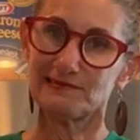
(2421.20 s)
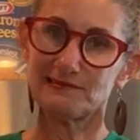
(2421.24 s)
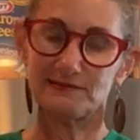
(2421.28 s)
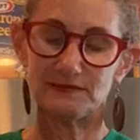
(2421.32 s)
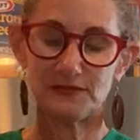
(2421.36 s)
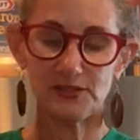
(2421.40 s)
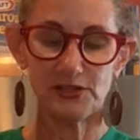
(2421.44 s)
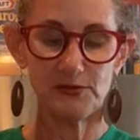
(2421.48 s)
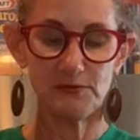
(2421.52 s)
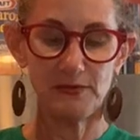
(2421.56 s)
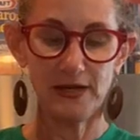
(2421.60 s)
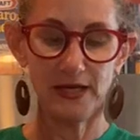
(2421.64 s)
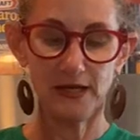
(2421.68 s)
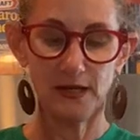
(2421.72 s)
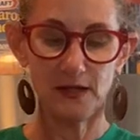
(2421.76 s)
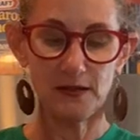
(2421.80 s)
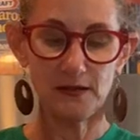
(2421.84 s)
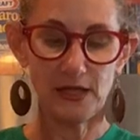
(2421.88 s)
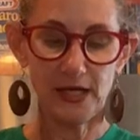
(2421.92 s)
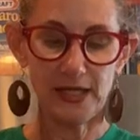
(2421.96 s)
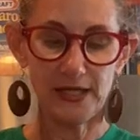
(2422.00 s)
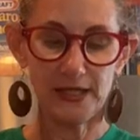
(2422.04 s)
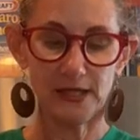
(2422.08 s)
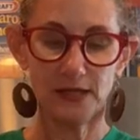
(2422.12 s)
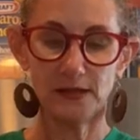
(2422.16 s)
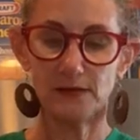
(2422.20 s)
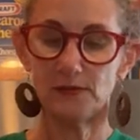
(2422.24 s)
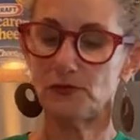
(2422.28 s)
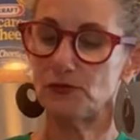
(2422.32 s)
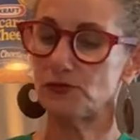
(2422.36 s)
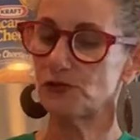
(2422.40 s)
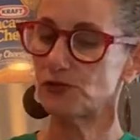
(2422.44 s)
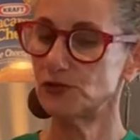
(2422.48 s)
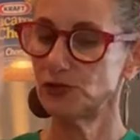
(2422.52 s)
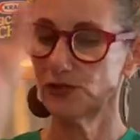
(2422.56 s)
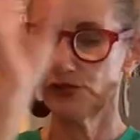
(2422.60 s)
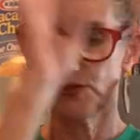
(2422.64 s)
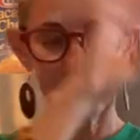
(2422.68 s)
You may not like it.
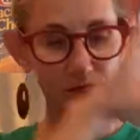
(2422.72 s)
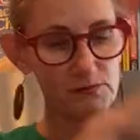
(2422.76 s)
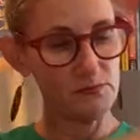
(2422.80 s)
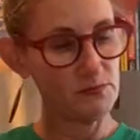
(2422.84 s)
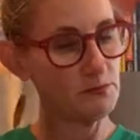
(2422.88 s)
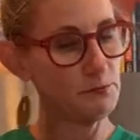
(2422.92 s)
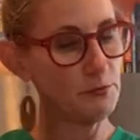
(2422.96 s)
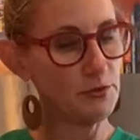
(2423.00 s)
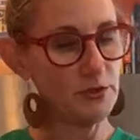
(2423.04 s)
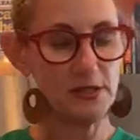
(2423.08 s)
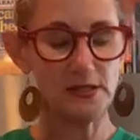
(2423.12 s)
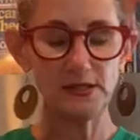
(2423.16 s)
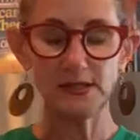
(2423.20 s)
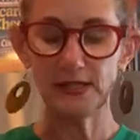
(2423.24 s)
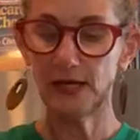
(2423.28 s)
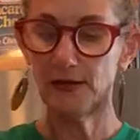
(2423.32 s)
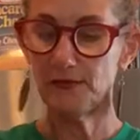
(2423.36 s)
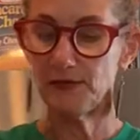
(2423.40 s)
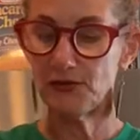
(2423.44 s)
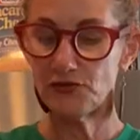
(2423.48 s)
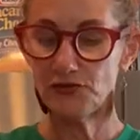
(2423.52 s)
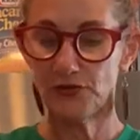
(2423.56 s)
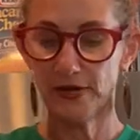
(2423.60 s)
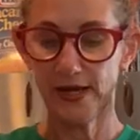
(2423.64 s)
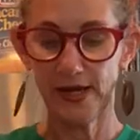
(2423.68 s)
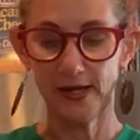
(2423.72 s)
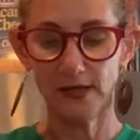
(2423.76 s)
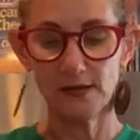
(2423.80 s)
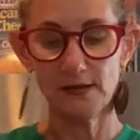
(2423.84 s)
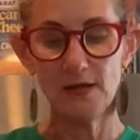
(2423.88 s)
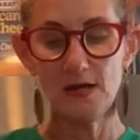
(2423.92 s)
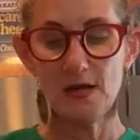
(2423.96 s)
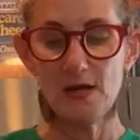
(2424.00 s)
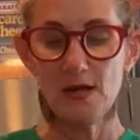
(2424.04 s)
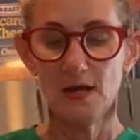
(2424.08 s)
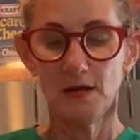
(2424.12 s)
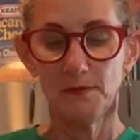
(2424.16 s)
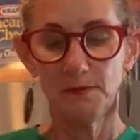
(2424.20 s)
Just put it down the drain.
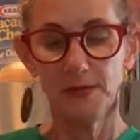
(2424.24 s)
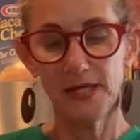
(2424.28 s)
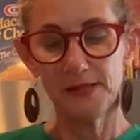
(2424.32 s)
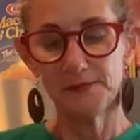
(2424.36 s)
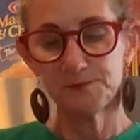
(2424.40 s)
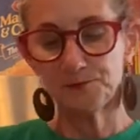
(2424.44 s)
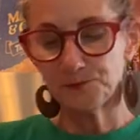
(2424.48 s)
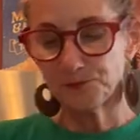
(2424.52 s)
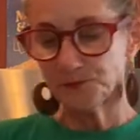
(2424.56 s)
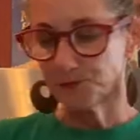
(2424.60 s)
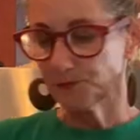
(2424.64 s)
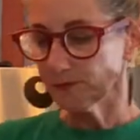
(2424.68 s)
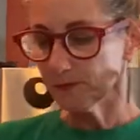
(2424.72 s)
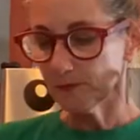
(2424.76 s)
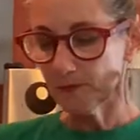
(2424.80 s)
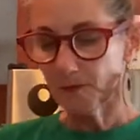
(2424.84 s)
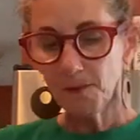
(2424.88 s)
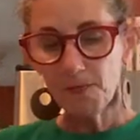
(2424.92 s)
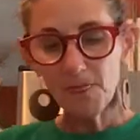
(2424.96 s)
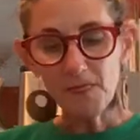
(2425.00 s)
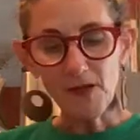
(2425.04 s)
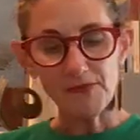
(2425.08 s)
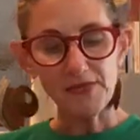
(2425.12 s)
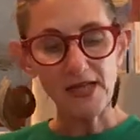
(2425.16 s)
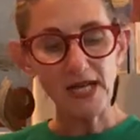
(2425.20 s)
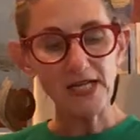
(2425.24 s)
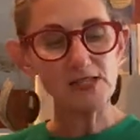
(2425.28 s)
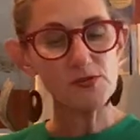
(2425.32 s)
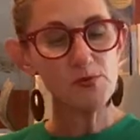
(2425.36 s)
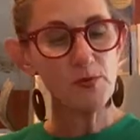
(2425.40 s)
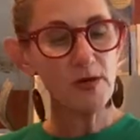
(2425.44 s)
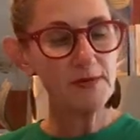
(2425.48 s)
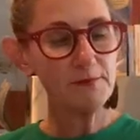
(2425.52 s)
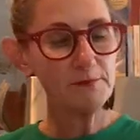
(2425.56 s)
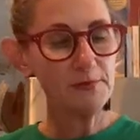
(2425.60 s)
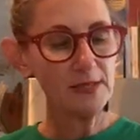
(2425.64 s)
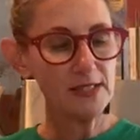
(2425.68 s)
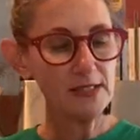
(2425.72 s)
But that's
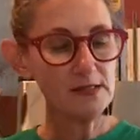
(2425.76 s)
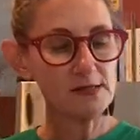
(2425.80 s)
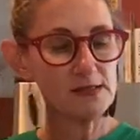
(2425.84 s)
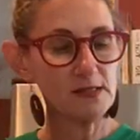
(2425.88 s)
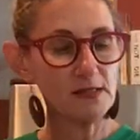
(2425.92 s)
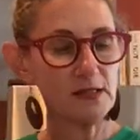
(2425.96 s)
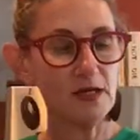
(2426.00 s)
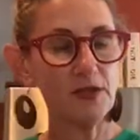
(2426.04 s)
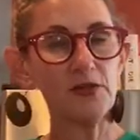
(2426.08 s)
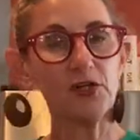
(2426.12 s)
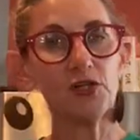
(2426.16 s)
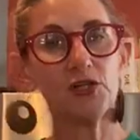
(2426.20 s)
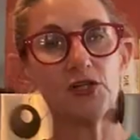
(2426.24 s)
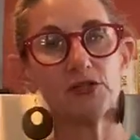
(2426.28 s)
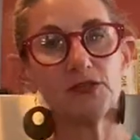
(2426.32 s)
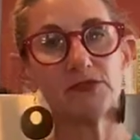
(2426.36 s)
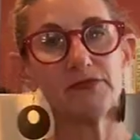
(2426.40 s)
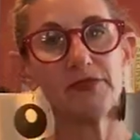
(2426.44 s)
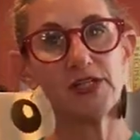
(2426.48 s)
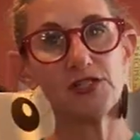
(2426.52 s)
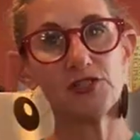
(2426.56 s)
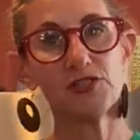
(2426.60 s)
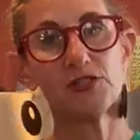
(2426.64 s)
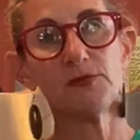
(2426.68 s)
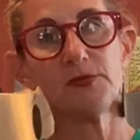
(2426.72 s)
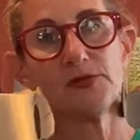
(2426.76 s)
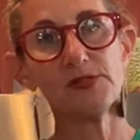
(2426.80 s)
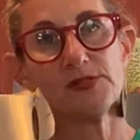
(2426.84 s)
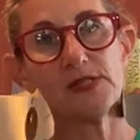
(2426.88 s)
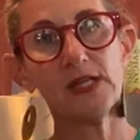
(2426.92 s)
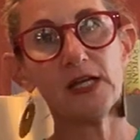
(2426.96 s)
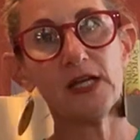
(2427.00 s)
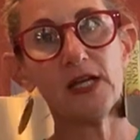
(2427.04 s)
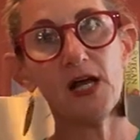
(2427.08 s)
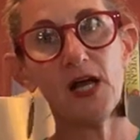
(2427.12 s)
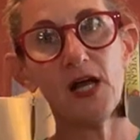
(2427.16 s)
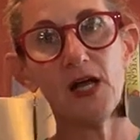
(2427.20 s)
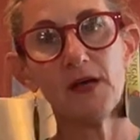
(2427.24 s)
why beans and other cooked vegetables, they
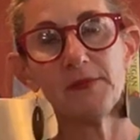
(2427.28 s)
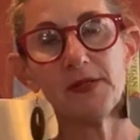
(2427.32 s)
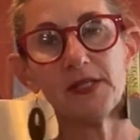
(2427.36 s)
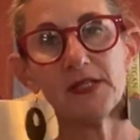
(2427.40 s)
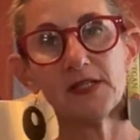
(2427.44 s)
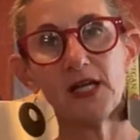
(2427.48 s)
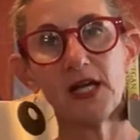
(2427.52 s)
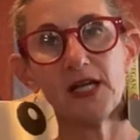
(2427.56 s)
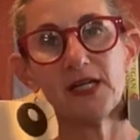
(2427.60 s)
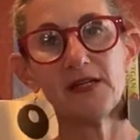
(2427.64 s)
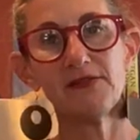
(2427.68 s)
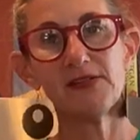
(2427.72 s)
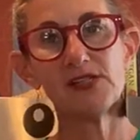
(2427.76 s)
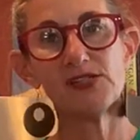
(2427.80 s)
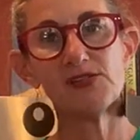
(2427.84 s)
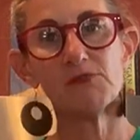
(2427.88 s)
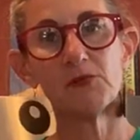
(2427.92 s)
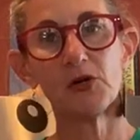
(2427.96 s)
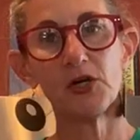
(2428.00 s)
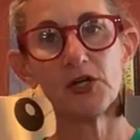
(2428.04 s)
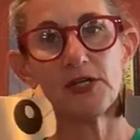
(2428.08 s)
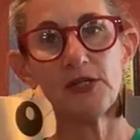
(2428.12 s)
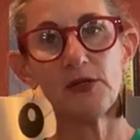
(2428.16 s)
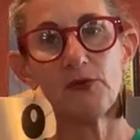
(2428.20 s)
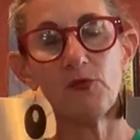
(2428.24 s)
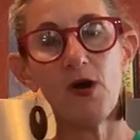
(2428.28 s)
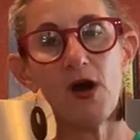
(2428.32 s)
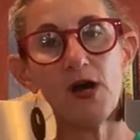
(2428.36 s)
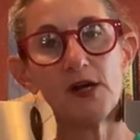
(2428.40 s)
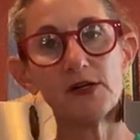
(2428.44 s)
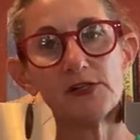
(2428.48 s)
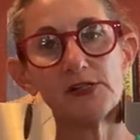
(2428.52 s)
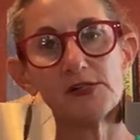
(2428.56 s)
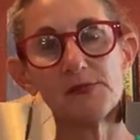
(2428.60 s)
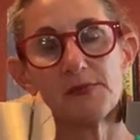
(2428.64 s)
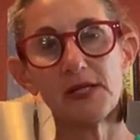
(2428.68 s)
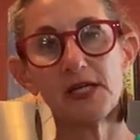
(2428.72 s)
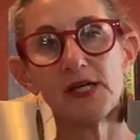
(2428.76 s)
come in kind of this murky water,
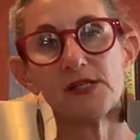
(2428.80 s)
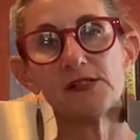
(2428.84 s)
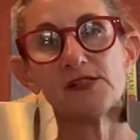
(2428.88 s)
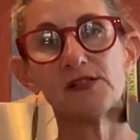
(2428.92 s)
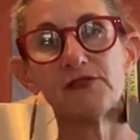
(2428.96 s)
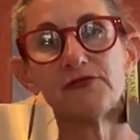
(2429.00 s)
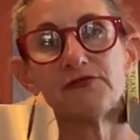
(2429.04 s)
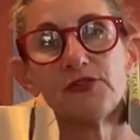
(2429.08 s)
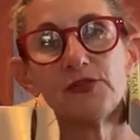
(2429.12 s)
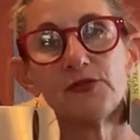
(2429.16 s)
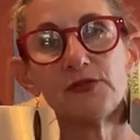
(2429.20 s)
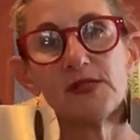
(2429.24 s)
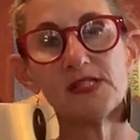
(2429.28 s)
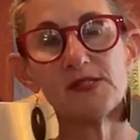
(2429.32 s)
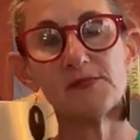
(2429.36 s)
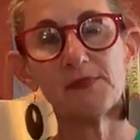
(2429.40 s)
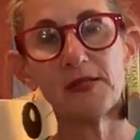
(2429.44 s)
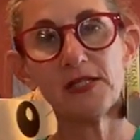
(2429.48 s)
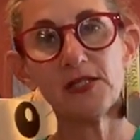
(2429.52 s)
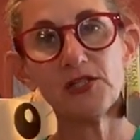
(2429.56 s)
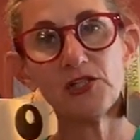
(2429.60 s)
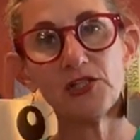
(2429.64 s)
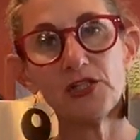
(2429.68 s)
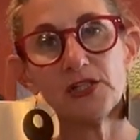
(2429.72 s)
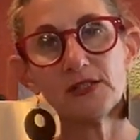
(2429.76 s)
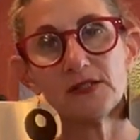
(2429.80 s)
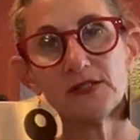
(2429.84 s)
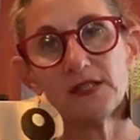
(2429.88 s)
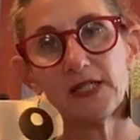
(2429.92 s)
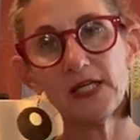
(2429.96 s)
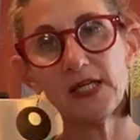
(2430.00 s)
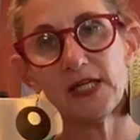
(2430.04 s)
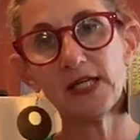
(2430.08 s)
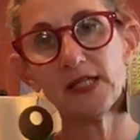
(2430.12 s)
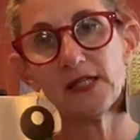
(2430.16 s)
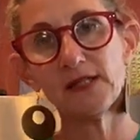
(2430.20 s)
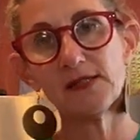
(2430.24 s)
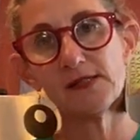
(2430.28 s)
is because the food has been cooked
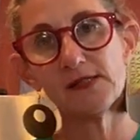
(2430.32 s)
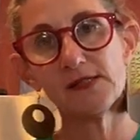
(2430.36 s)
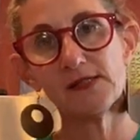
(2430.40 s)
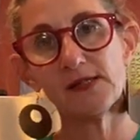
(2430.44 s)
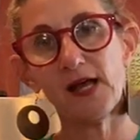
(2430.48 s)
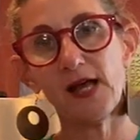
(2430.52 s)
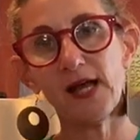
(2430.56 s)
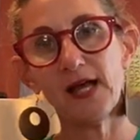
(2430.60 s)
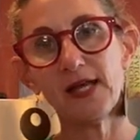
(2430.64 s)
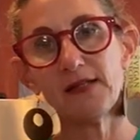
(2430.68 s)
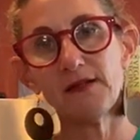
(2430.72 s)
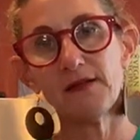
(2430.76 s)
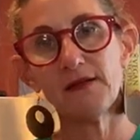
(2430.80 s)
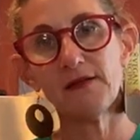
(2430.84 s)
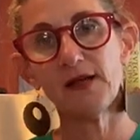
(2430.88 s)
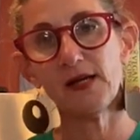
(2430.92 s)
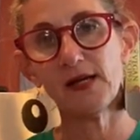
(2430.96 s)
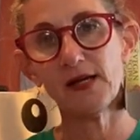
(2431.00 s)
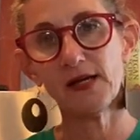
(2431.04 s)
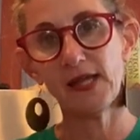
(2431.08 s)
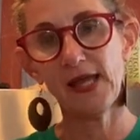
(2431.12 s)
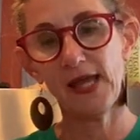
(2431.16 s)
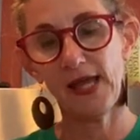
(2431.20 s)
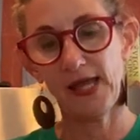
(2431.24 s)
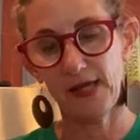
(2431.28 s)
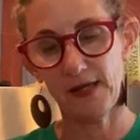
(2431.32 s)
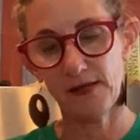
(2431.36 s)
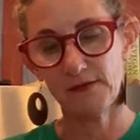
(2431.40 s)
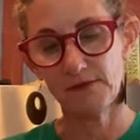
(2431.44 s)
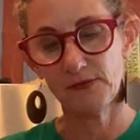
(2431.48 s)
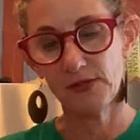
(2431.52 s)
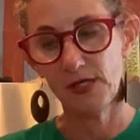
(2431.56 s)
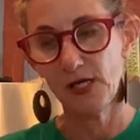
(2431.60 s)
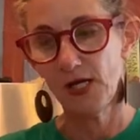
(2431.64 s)
inside the can.